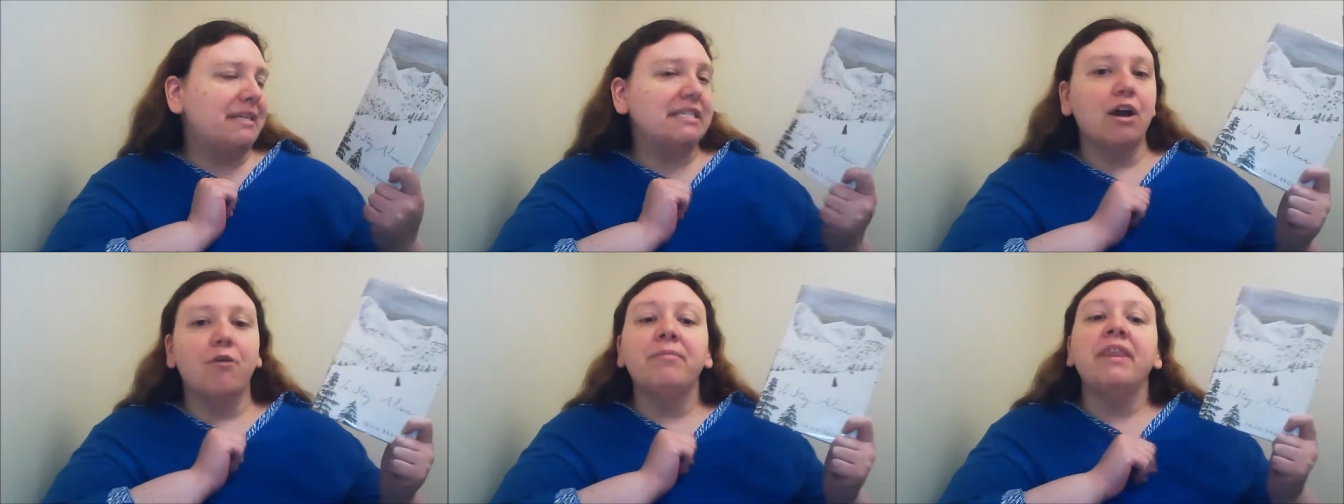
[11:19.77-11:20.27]

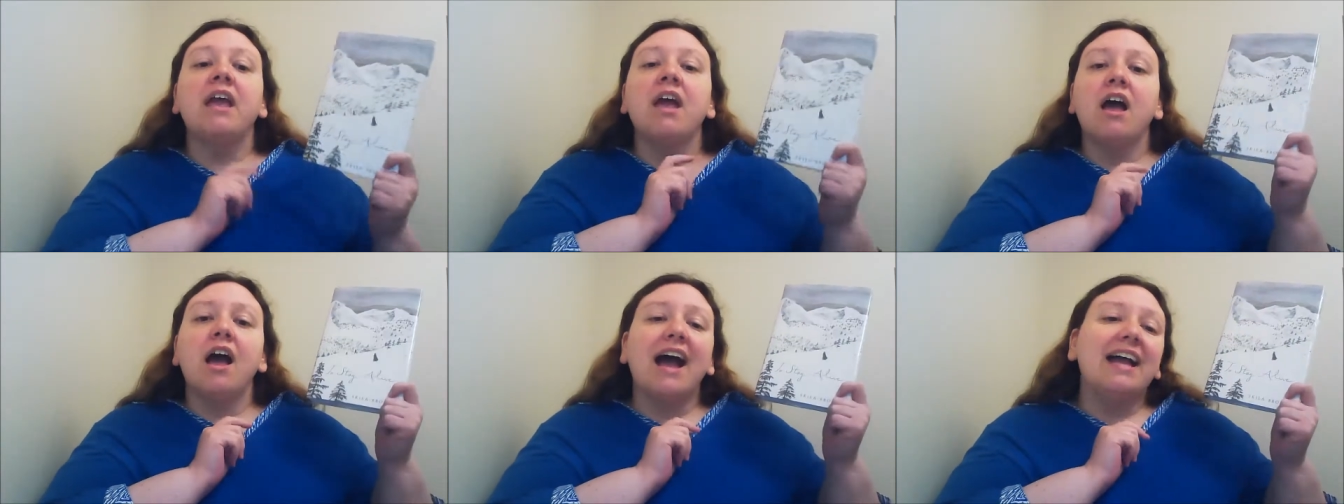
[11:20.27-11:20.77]
So
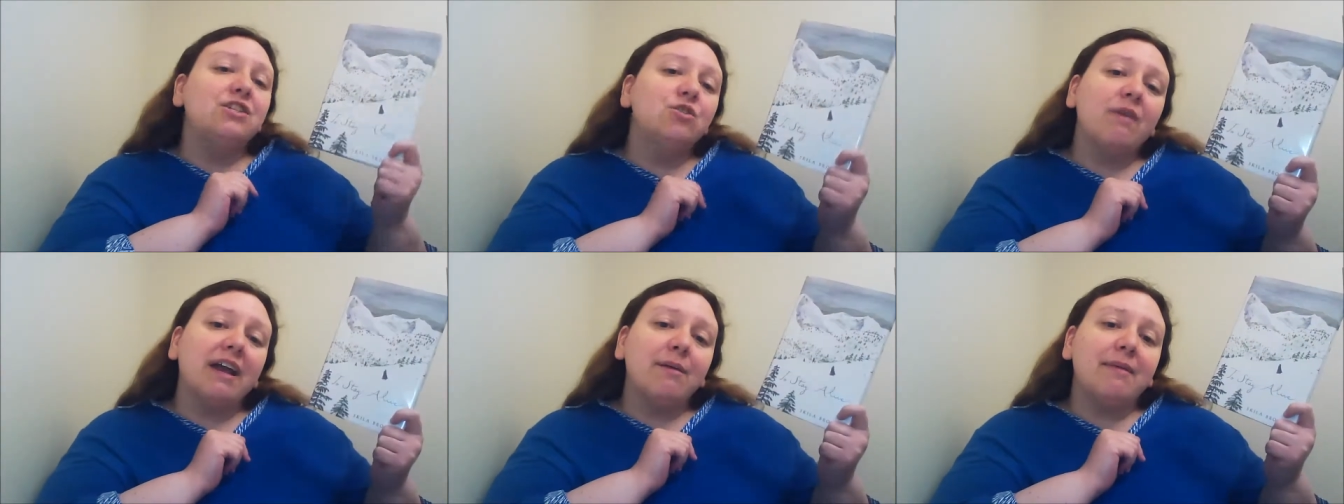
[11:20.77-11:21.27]
I
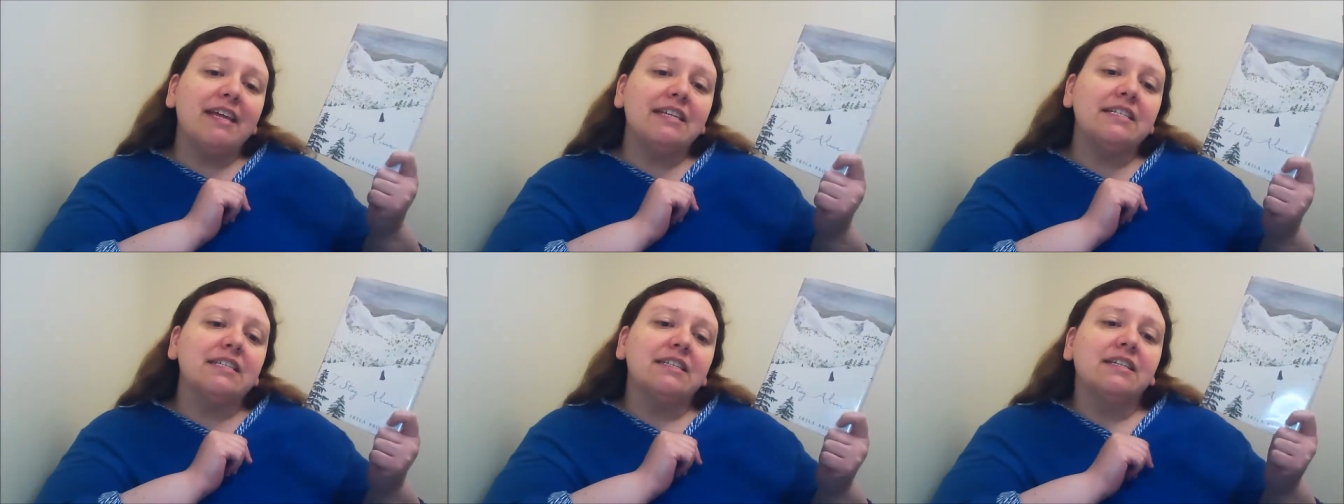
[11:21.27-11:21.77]
do
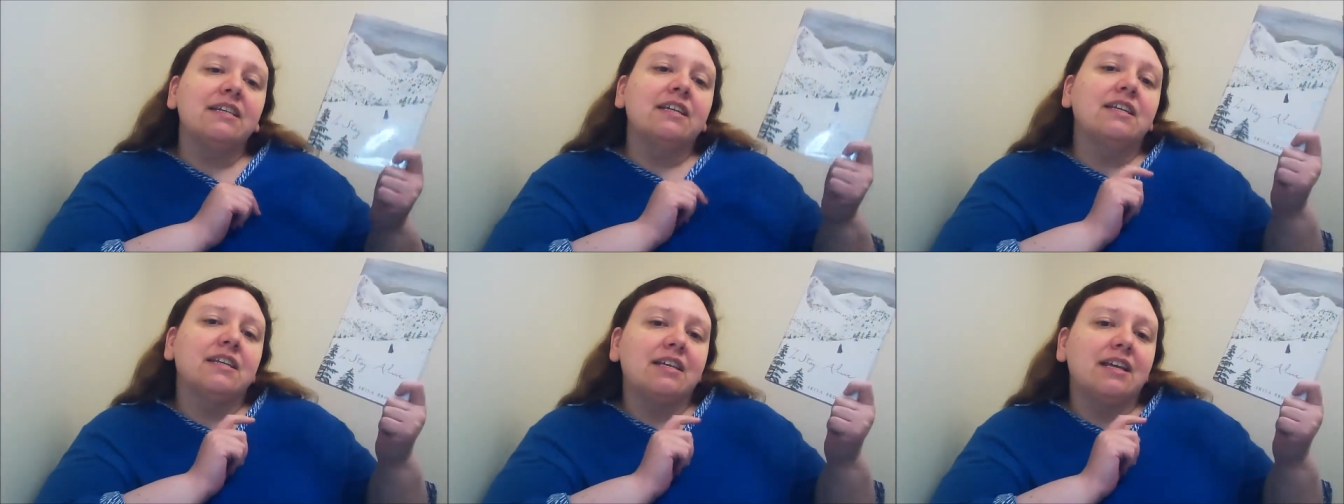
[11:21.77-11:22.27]
recommend
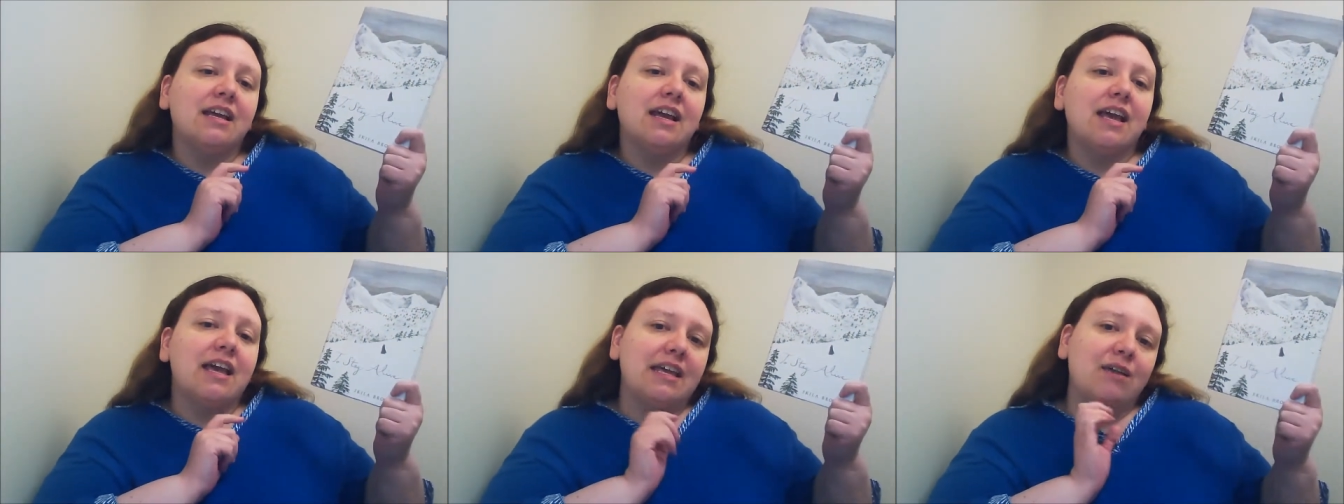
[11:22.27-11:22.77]

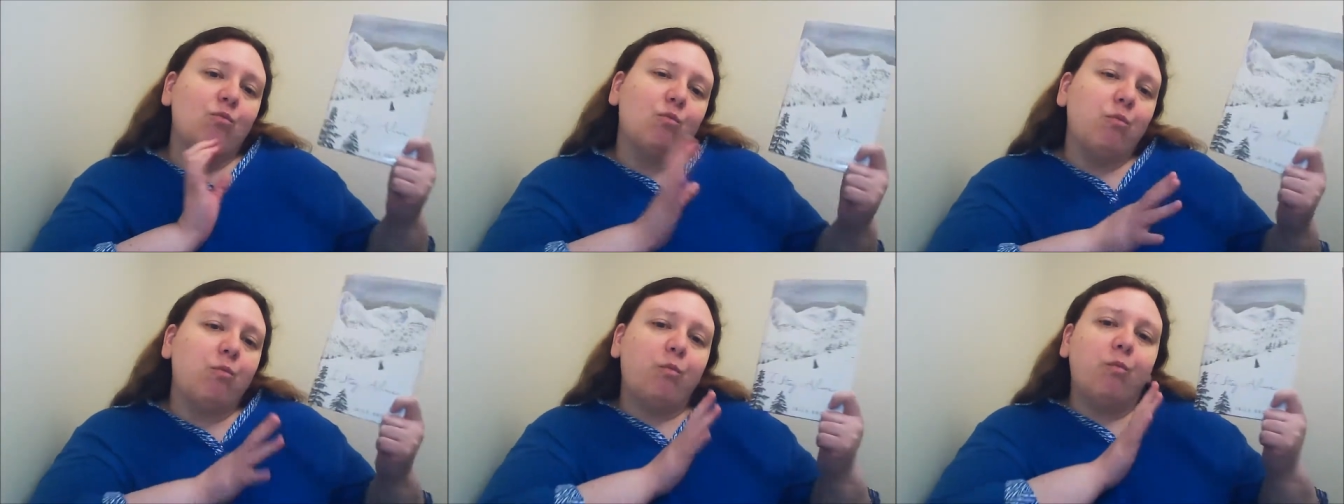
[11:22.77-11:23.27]
it
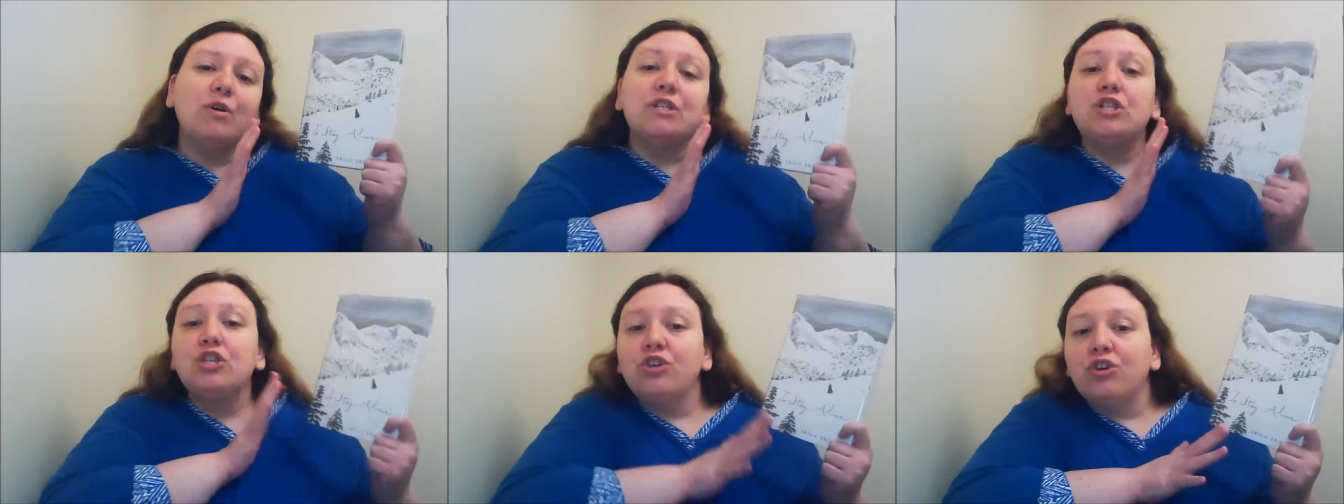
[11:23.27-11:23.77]

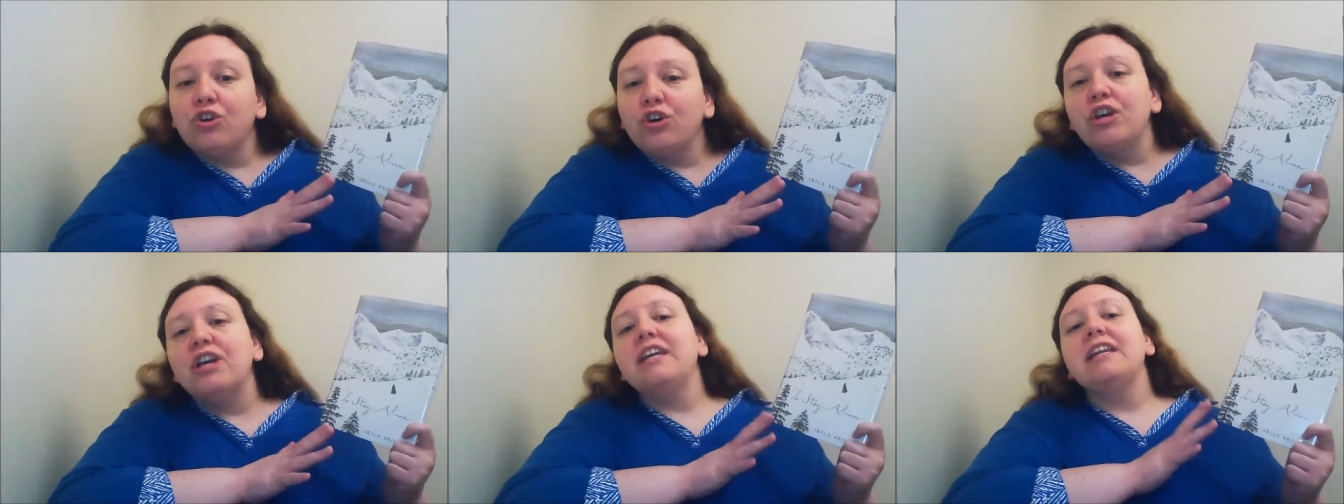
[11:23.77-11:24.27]
was
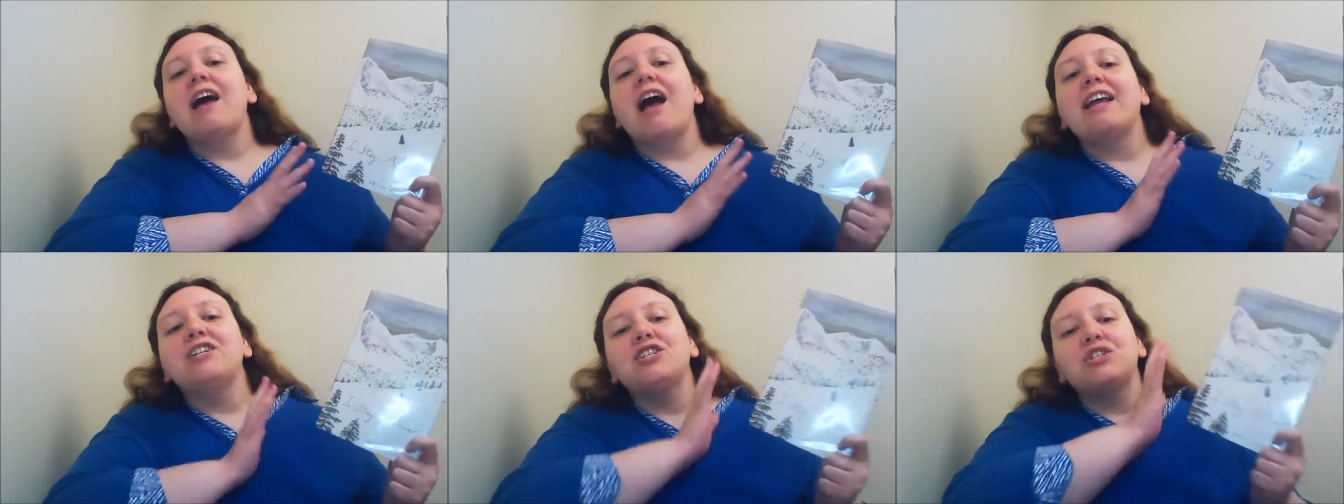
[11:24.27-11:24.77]
good.
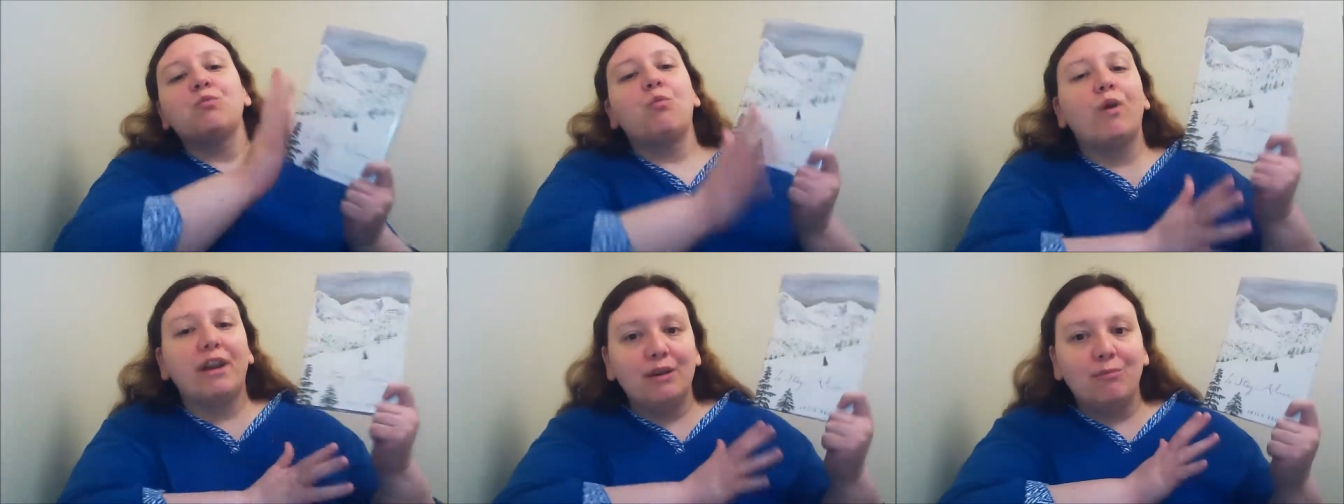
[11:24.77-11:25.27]
I just
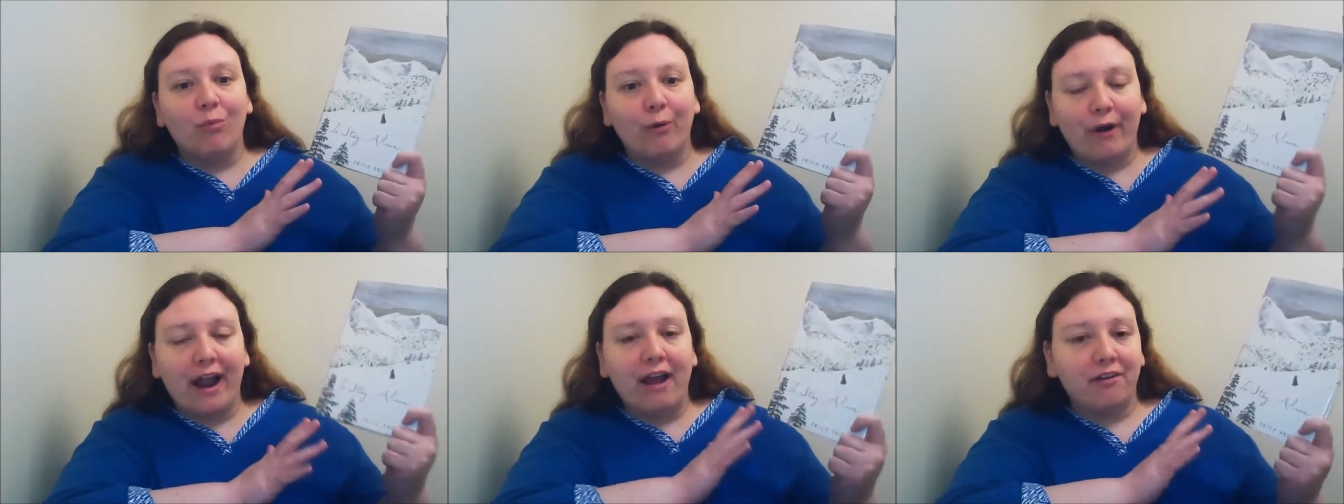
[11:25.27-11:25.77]
wanted
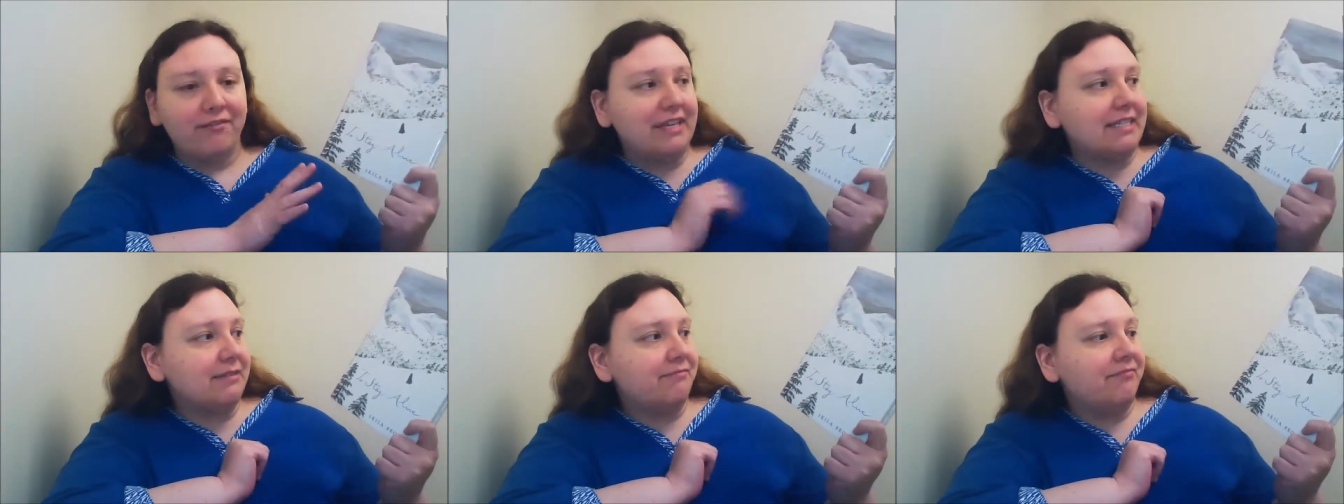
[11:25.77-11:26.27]
more out of
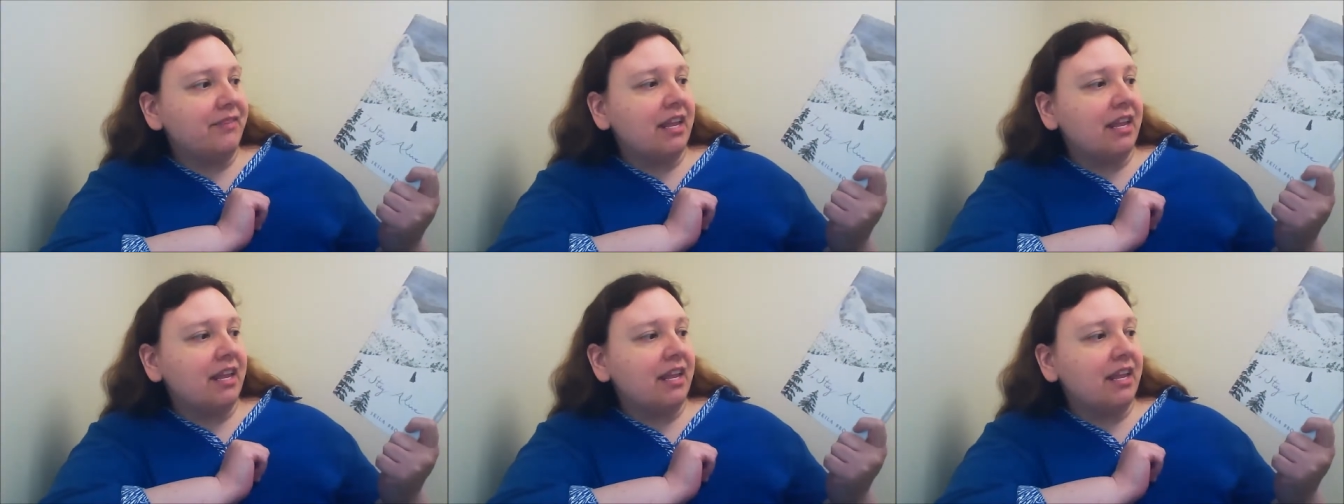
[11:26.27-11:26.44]
it.